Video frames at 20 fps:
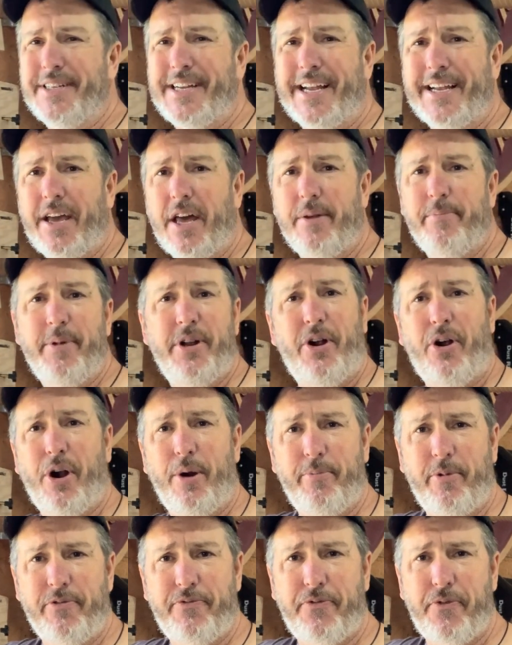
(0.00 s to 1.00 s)
I got them at
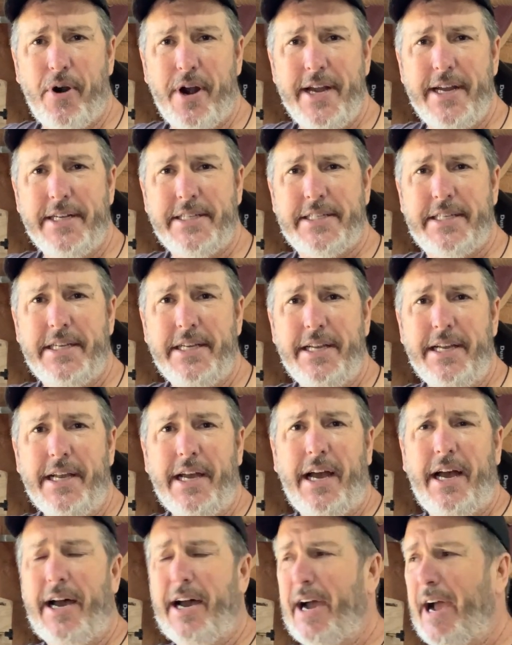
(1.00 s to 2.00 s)
Harbor Freight.
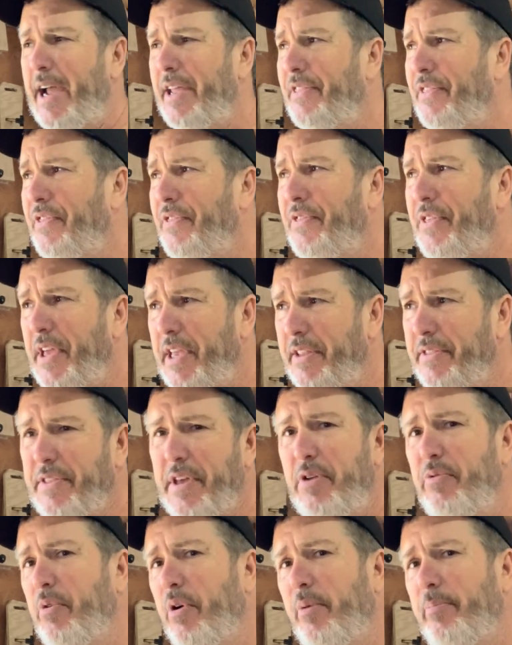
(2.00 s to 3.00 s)
I think
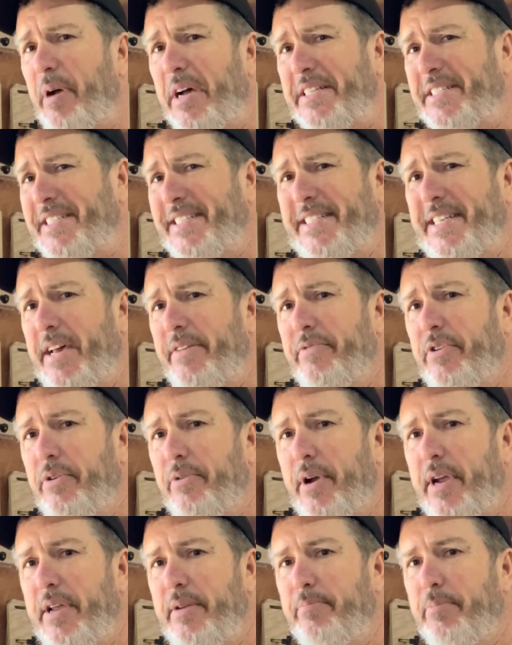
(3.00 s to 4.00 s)
they were about $7 or
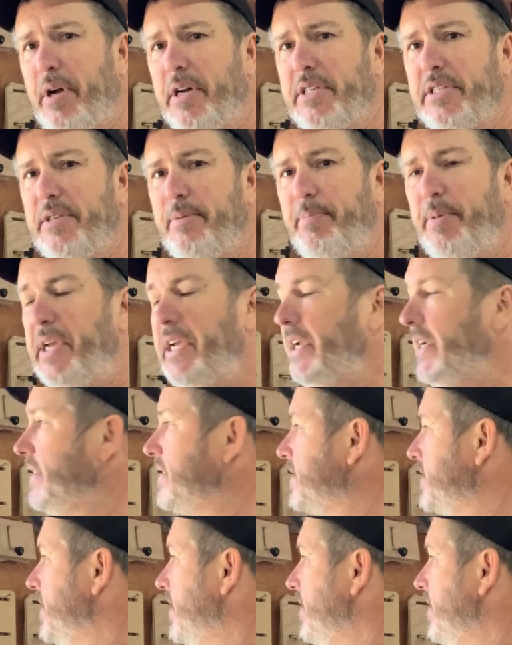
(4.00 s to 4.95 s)
$8 a piece.